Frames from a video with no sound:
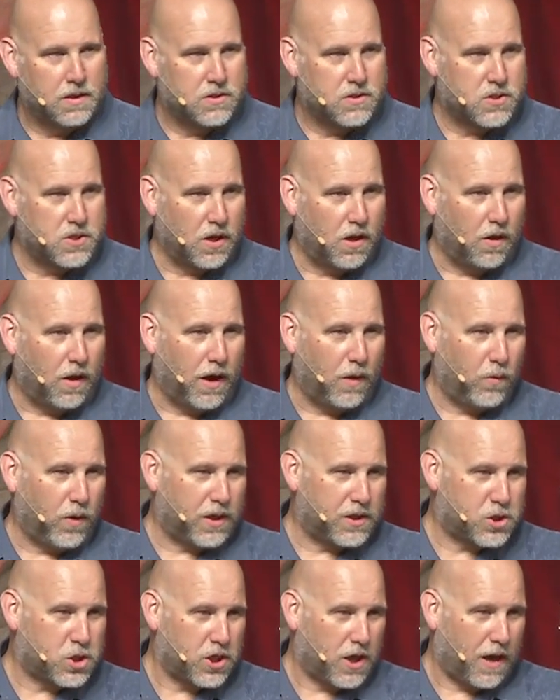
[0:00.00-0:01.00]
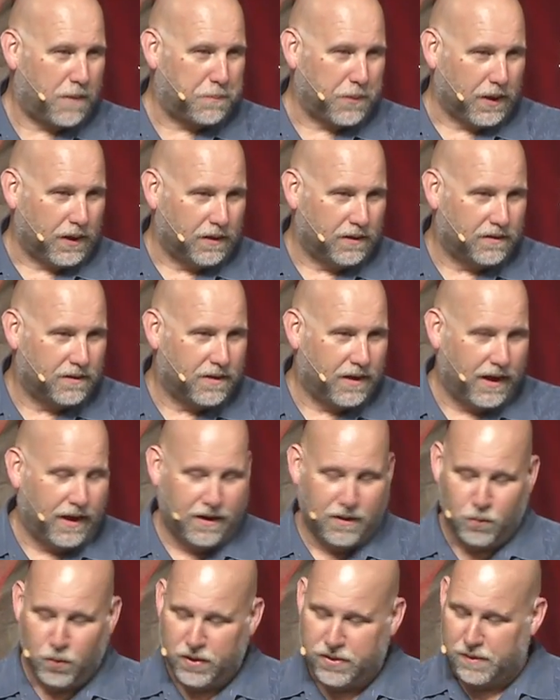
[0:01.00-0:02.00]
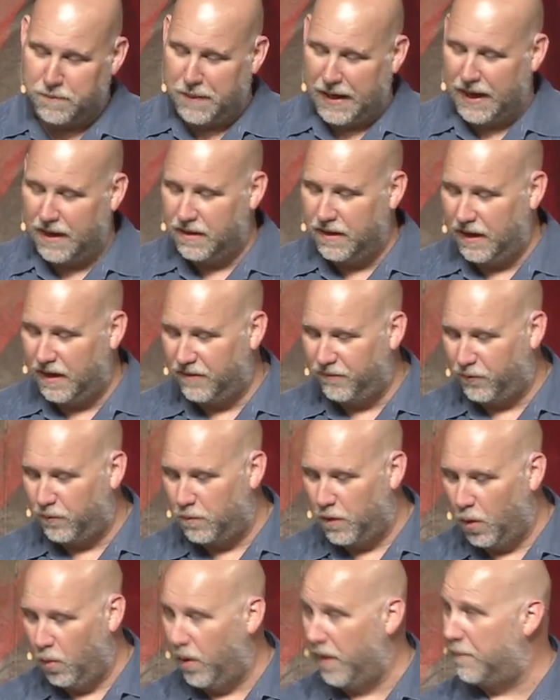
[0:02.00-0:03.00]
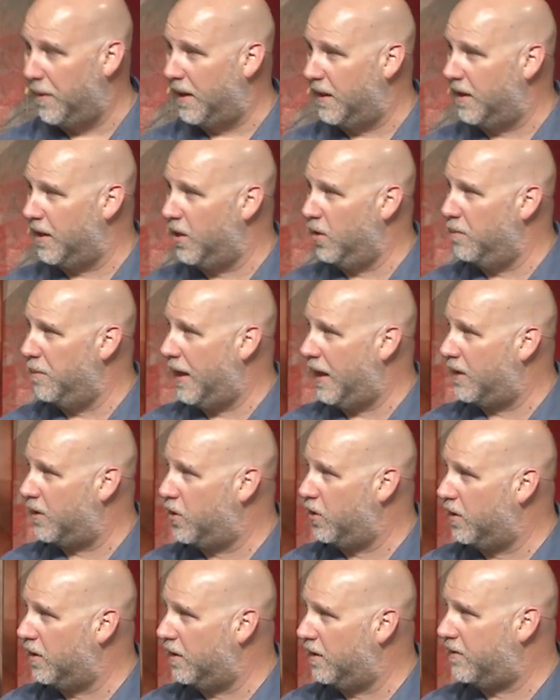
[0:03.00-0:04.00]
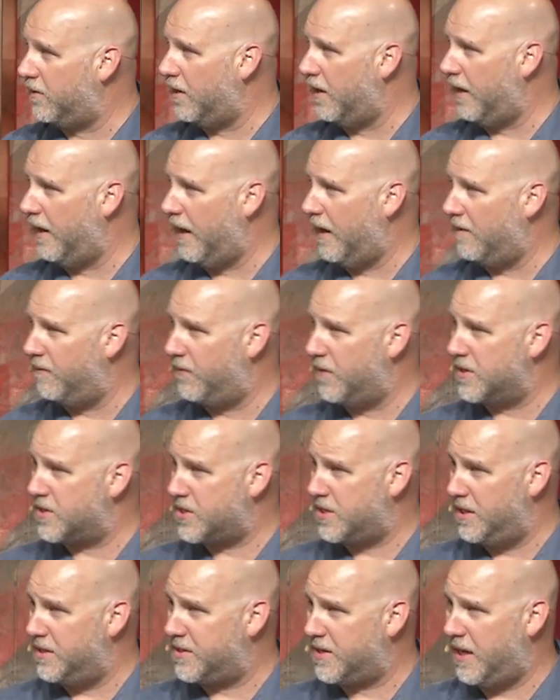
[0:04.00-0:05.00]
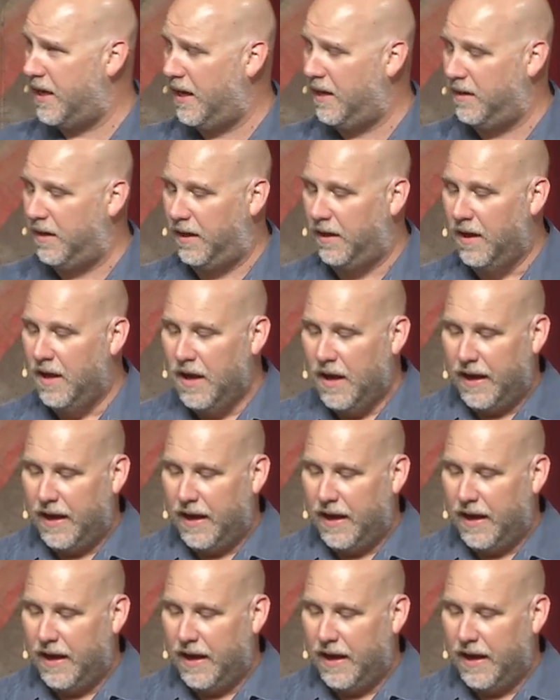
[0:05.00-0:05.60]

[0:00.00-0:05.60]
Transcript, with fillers: So I went shopping with a mandate from the women that you men couldn't have the C's candy.